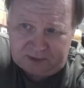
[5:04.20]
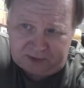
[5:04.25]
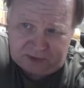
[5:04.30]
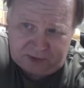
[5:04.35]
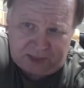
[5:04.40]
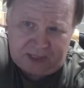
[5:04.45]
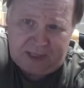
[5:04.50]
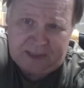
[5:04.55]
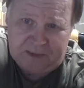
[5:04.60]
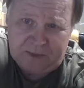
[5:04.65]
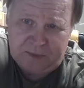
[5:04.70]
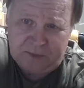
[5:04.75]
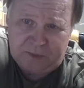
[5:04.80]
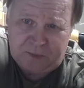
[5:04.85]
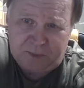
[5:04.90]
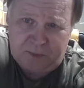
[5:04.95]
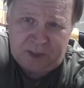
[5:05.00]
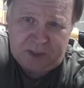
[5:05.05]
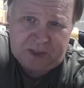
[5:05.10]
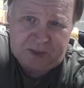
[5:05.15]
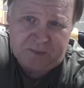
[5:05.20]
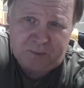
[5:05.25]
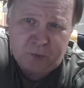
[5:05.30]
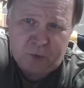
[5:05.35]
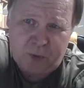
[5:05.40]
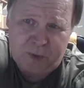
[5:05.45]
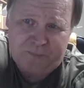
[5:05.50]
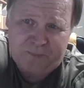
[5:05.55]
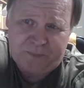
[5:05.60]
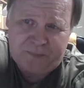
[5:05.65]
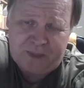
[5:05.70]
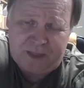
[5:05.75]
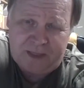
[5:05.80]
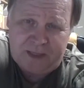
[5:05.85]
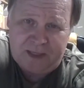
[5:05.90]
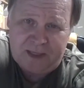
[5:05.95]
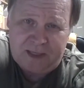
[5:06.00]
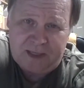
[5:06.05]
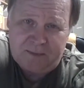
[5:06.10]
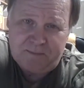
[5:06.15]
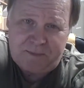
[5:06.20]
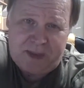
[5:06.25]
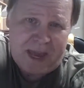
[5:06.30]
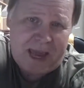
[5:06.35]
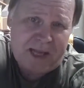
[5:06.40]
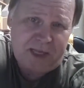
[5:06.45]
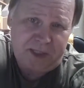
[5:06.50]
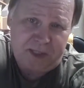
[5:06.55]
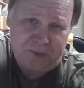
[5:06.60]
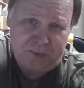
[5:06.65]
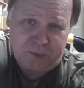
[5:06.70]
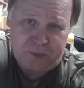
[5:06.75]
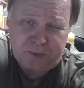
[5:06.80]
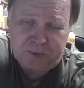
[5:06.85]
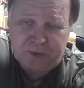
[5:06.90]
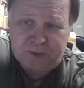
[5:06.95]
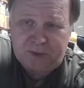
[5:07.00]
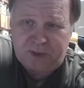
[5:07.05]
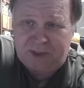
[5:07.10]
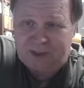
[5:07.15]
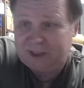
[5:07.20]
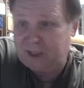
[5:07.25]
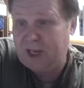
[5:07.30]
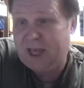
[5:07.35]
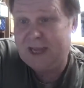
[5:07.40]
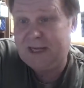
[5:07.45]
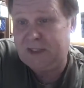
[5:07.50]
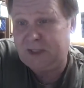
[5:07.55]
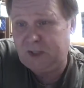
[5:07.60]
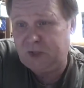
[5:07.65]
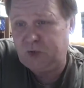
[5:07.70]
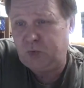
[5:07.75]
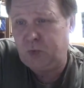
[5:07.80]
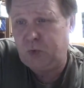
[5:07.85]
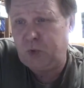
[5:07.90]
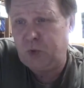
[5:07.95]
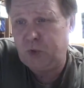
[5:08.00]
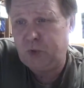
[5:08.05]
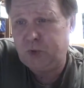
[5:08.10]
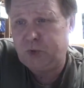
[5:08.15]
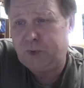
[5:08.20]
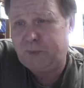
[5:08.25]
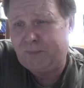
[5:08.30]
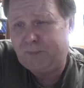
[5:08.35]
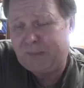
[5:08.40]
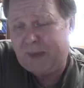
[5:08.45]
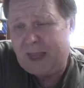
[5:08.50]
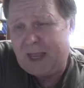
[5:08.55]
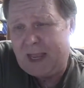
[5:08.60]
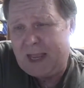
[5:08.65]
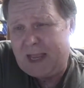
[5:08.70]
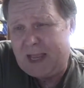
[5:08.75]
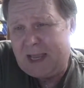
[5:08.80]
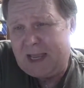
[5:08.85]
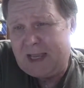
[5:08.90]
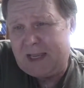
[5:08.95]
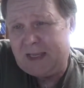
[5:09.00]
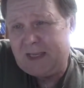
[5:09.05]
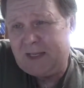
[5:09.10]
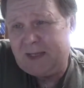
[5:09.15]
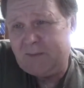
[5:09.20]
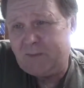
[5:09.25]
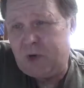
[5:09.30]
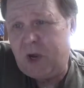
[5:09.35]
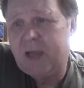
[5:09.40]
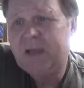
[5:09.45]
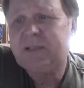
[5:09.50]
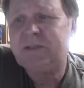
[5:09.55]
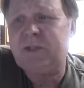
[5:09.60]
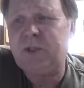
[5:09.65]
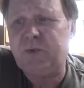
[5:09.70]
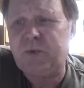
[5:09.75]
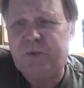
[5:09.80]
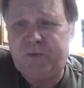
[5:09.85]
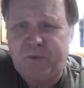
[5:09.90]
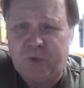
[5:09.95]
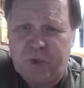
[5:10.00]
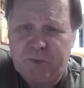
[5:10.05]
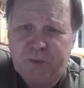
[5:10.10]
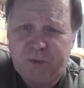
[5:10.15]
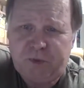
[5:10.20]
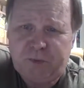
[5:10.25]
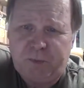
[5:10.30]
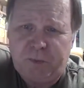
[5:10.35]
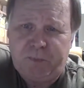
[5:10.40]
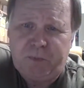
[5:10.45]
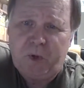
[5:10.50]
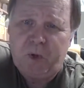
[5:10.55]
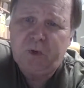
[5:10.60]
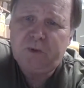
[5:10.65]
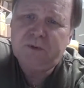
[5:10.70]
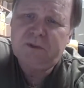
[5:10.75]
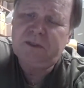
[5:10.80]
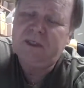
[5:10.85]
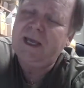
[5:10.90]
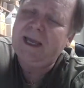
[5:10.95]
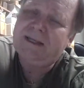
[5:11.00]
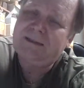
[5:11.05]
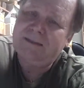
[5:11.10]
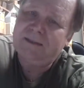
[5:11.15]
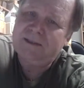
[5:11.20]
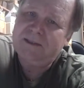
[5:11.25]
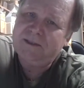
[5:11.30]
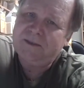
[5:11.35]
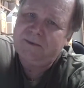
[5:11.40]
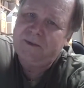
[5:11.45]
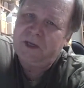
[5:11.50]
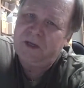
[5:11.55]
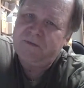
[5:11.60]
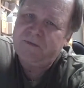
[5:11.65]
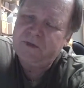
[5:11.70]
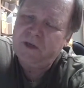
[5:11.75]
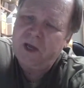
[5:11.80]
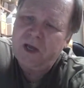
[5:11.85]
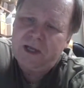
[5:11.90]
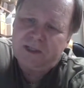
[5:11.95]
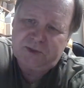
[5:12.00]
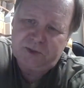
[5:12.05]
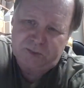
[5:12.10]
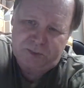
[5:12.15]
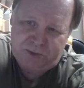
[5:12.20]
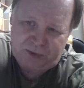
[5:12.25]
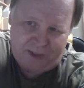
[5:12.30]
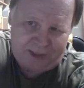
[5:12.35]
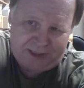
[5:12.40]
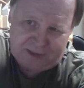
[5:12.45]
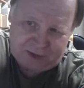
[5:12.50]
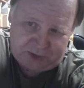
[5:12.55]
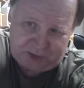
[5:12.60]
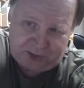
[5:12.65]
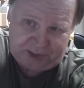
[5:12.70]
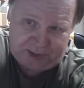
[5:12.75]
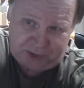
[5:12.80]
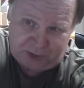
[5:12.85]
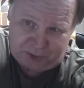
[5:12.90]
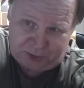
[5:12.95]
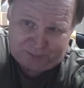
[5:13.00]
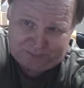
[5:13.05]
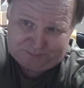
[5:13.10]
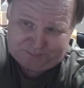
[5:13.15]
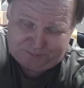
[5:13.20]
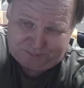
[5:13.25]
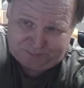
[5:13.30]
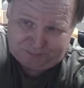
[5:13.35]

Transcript: this scandal, to make it more palatable to the enlightened world. Protestant reformers proposed the idea of consubstantiation.